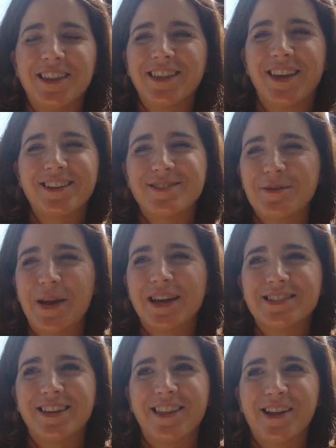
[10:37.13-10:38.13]
I think it's
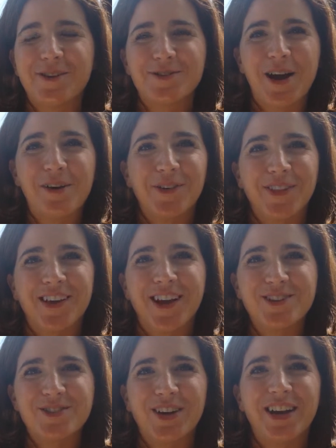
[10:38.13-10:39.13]
amazing that you're traveling the
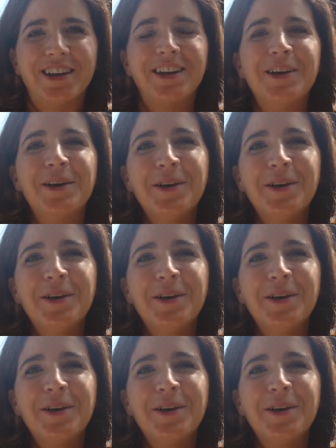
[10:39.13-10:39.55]
country and